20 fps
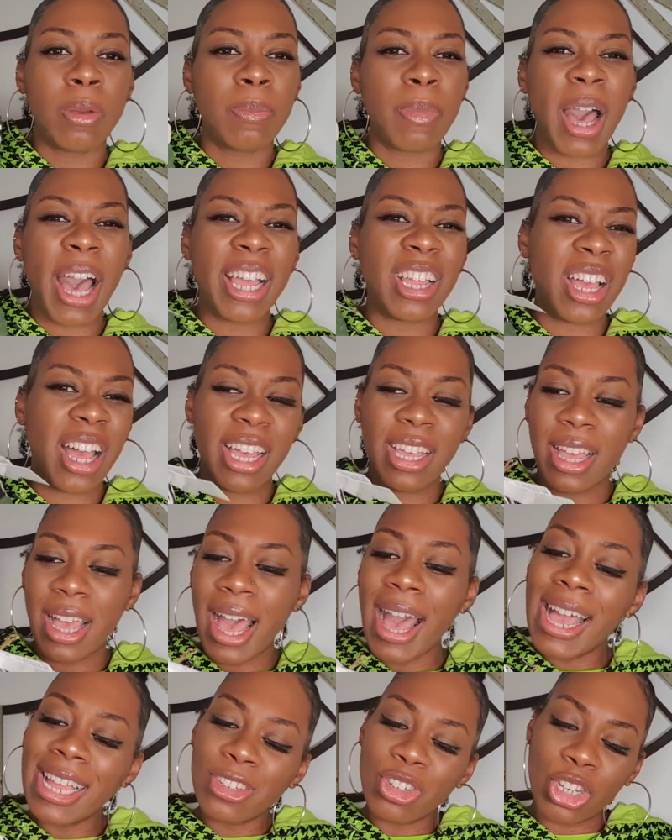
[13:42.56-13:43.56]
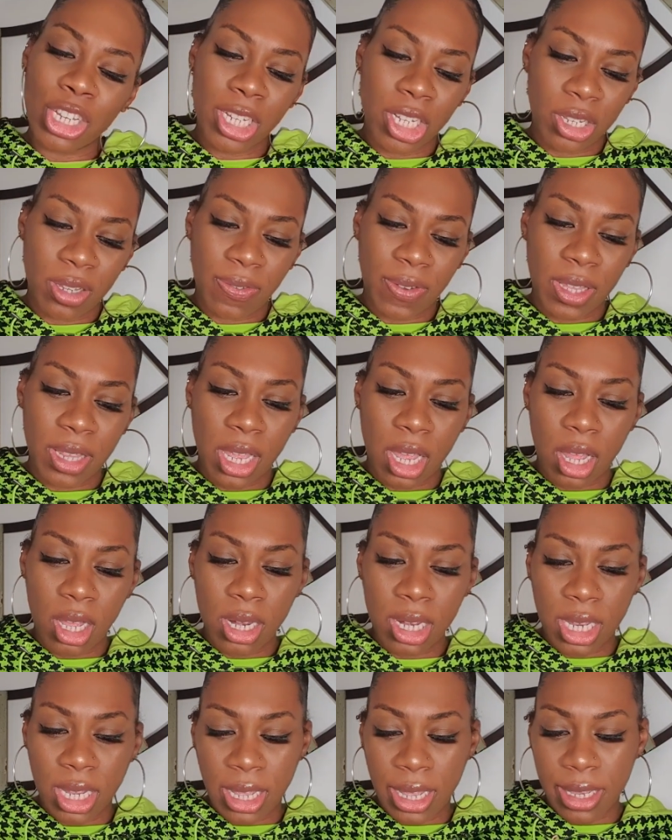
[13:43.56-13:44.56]
But I actually just think they're
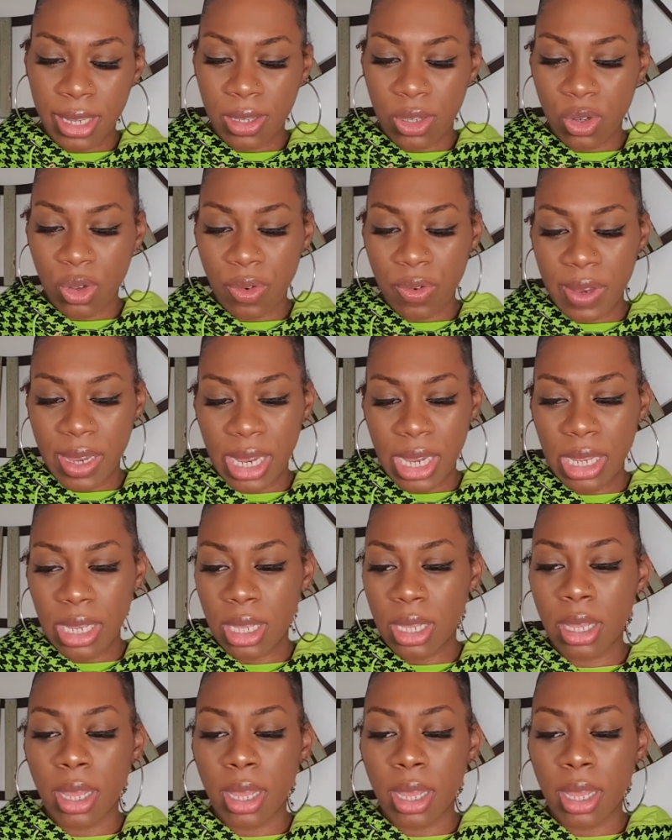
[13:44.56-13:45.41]
ugly, guys. Sorry.